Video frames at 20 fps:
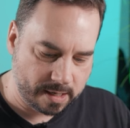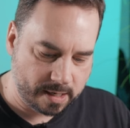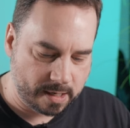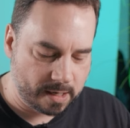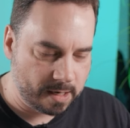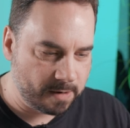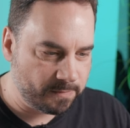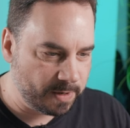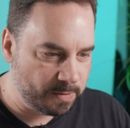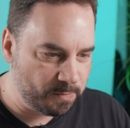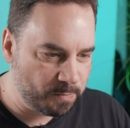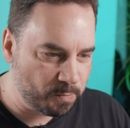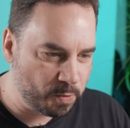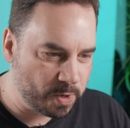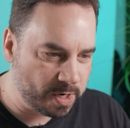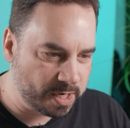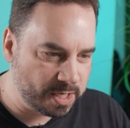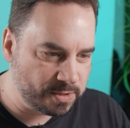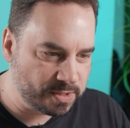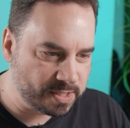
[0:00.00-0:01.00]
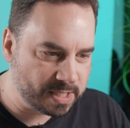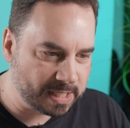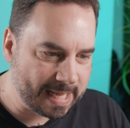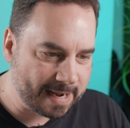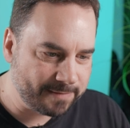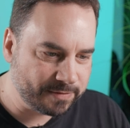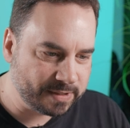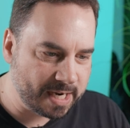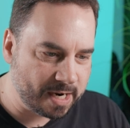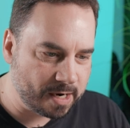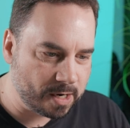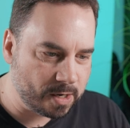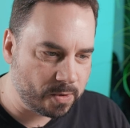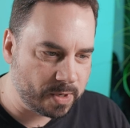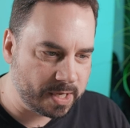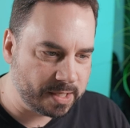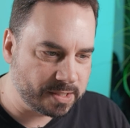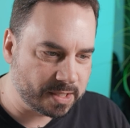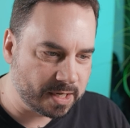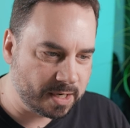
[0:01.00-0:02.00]
If we want to use the left arrow,
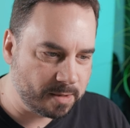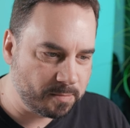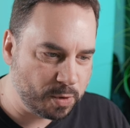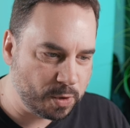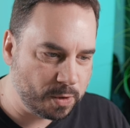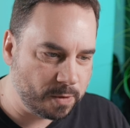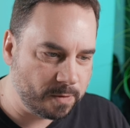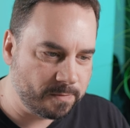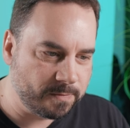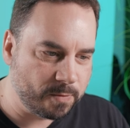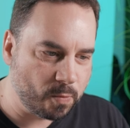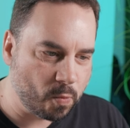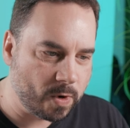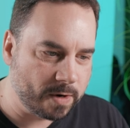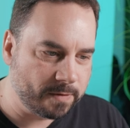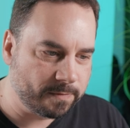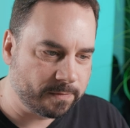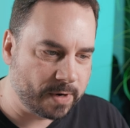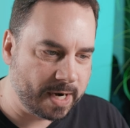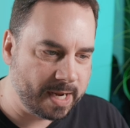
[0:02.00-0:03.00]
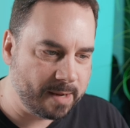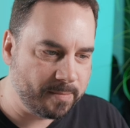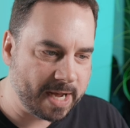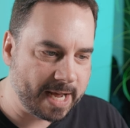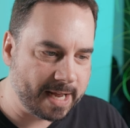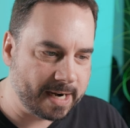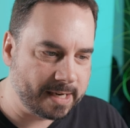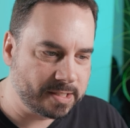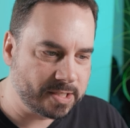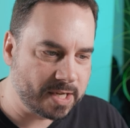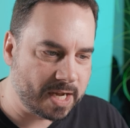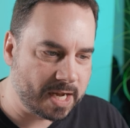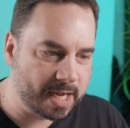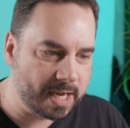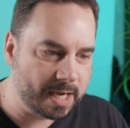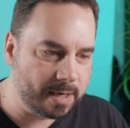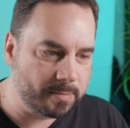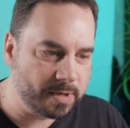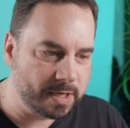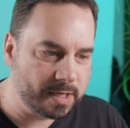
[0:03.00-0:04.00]
it's going to move one frame at a
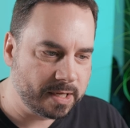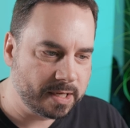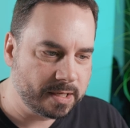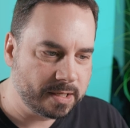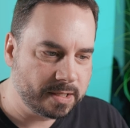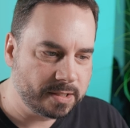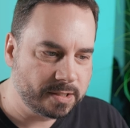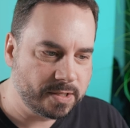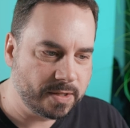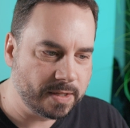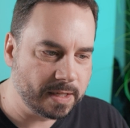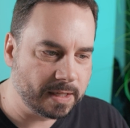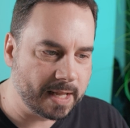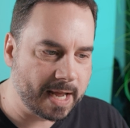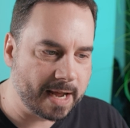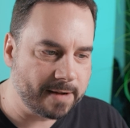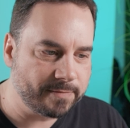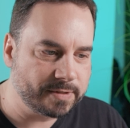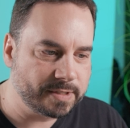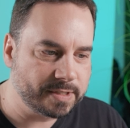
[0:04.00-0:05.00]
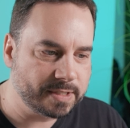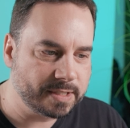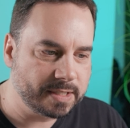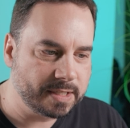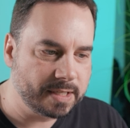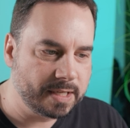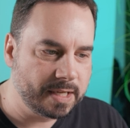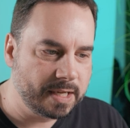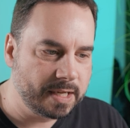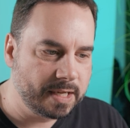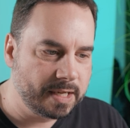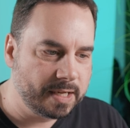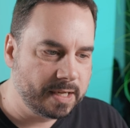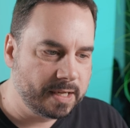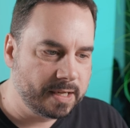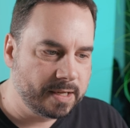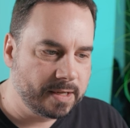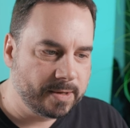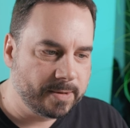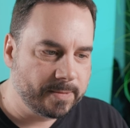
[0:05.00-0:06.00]
time to the left.
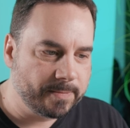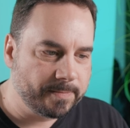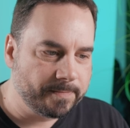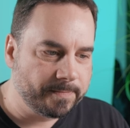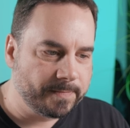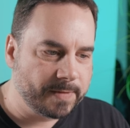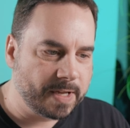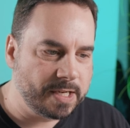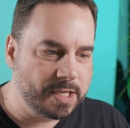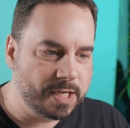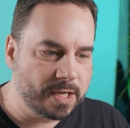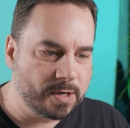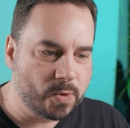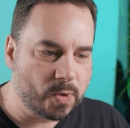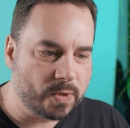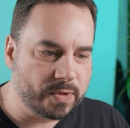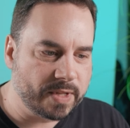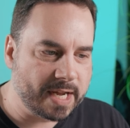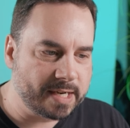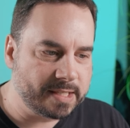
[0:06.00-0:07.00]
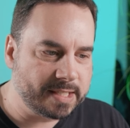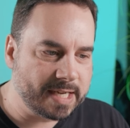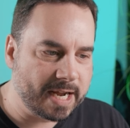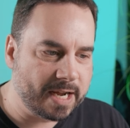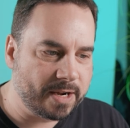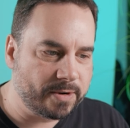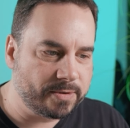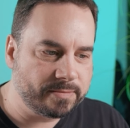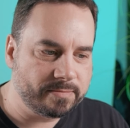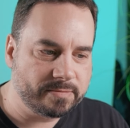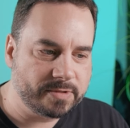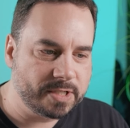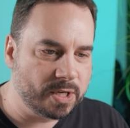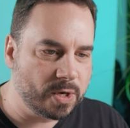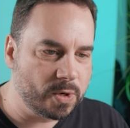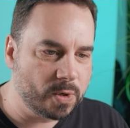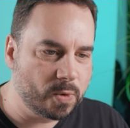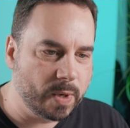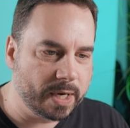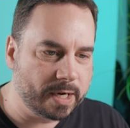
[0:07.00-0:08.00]
And you can hold that down to
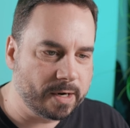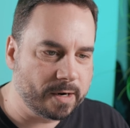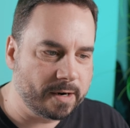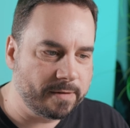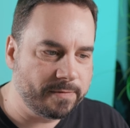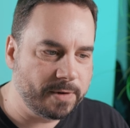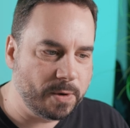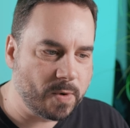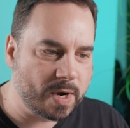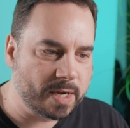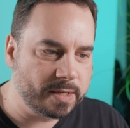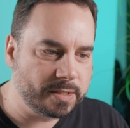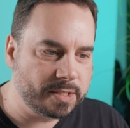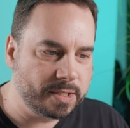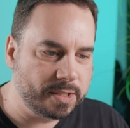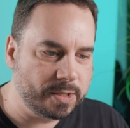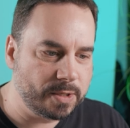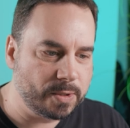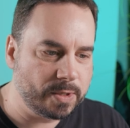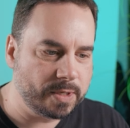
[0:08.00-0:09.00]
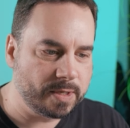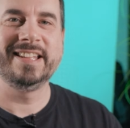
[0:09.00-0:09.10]
go quicker if you want to.